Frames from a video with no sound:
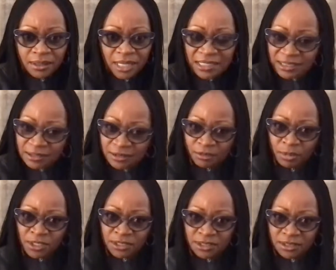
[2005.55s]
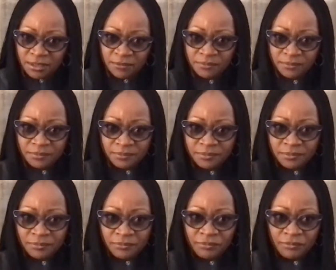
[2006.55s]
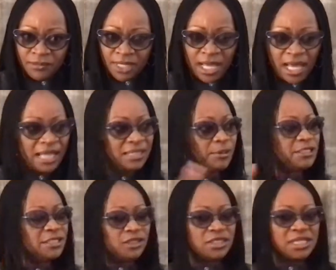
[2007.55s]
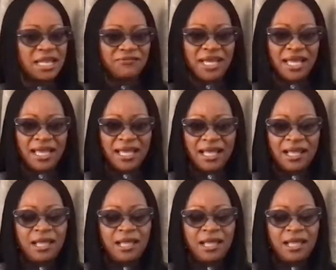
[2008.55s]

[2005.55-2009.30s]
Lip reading: I said to the person. And the person just laughed.